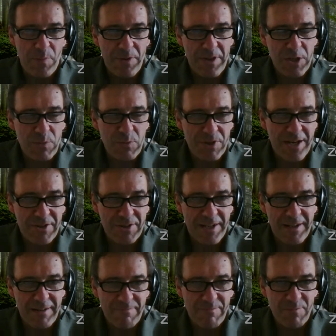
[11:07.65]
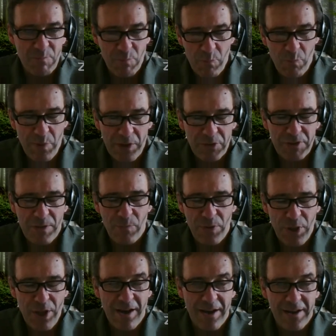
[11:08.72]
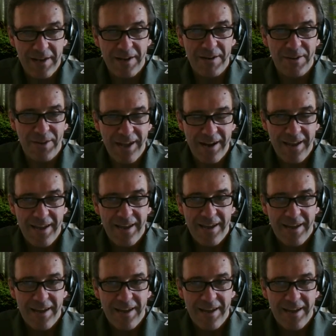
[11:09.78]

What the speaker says: But this was actually built in with the idea that